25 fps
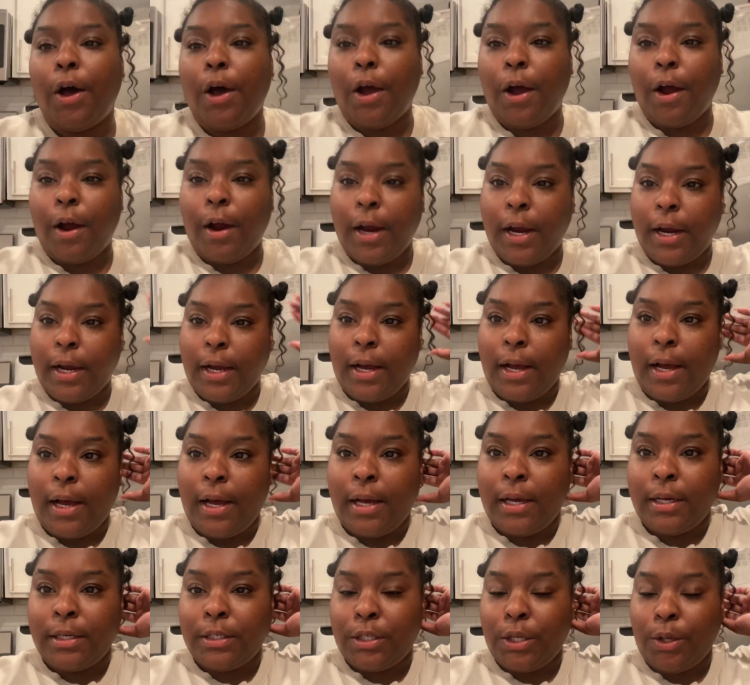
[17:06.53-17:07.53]
Alright
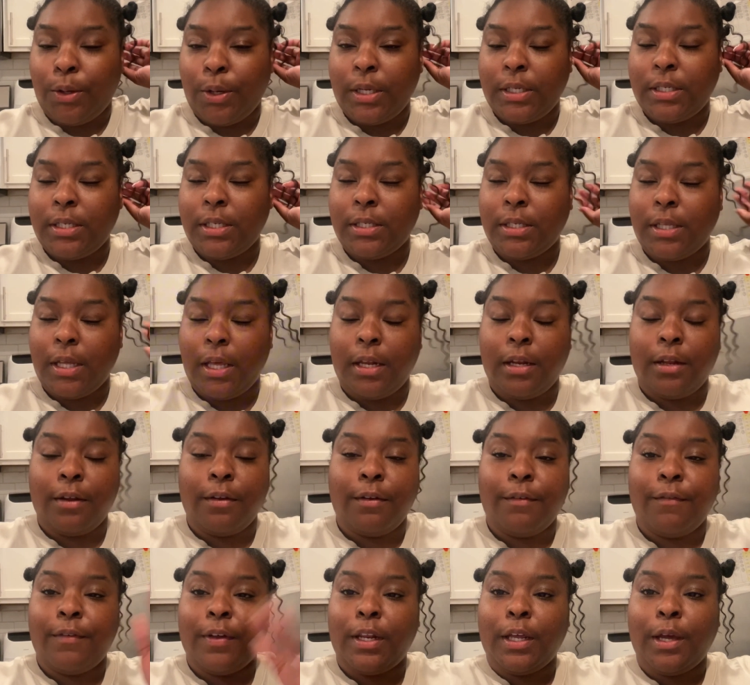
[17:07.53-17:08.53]
guys, so this is the end of
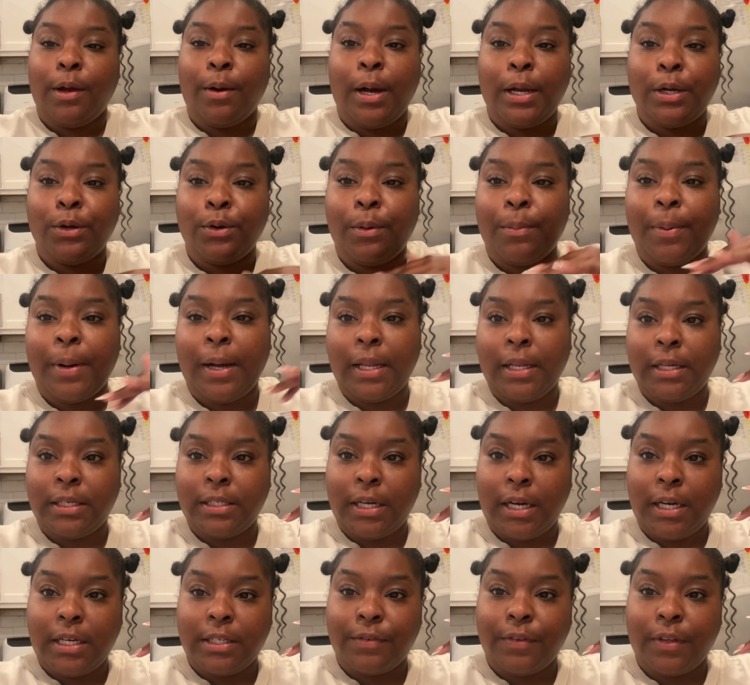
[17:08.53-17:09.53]
the video. I do
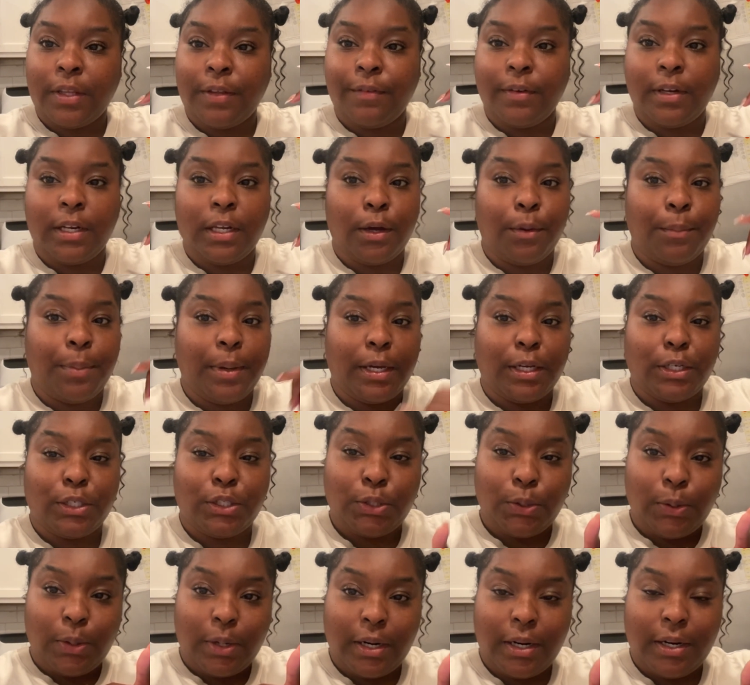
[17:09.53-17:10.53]
apologize for the video being
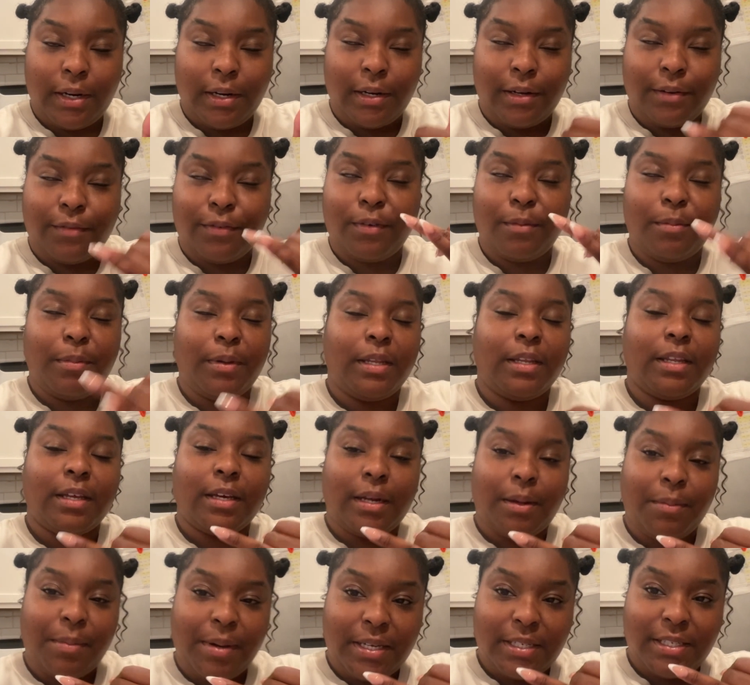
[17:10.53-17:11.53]
short and for me
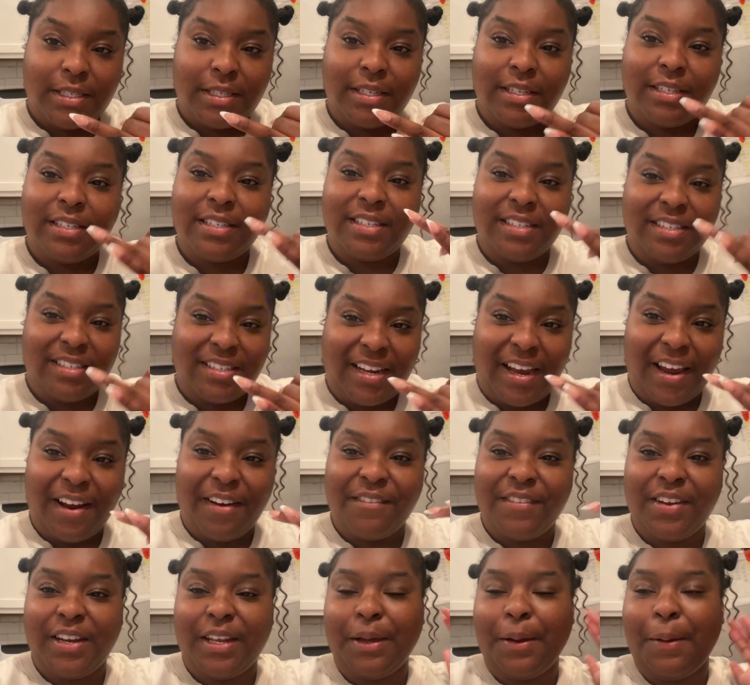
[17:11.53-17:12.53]
looking a mess this entire
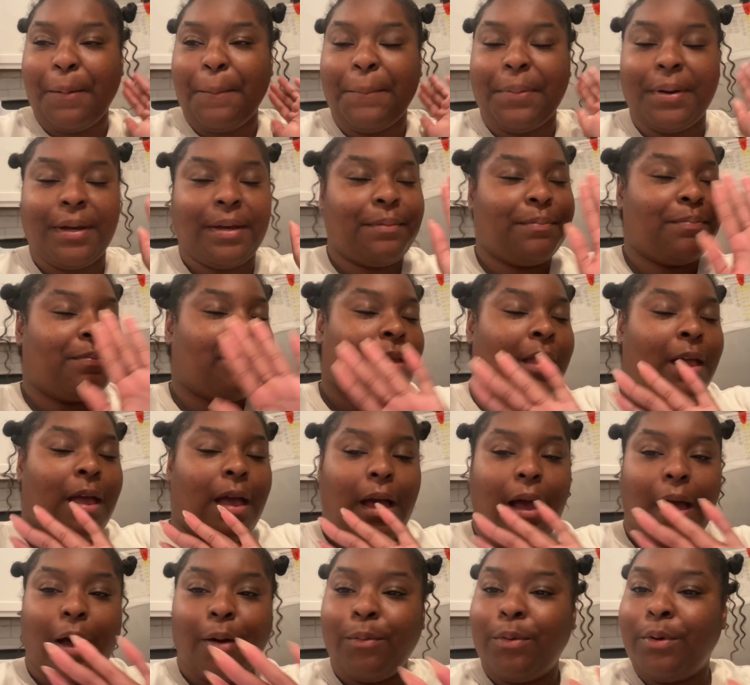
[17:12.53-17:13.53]
video, but
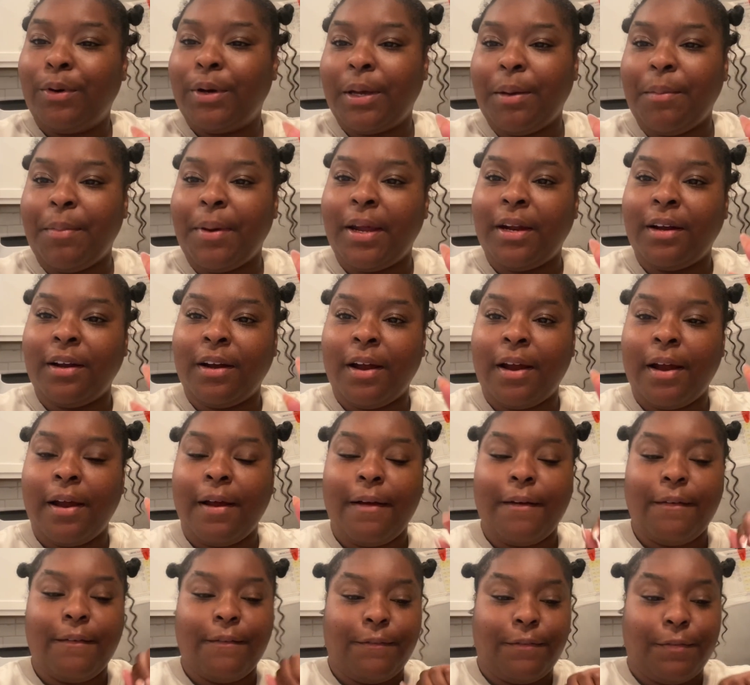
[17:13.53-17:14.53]
I will get better
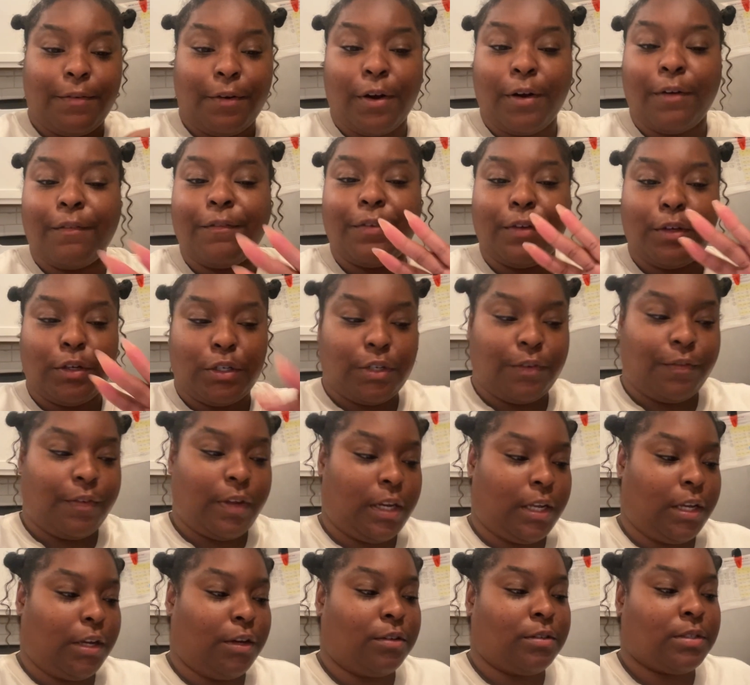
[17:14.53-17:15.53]
for future
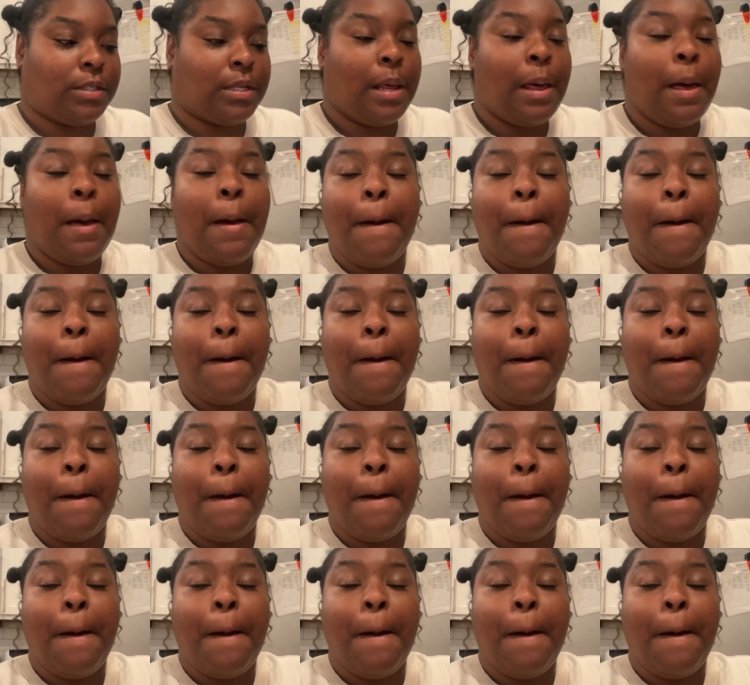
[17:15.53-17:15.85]
videos.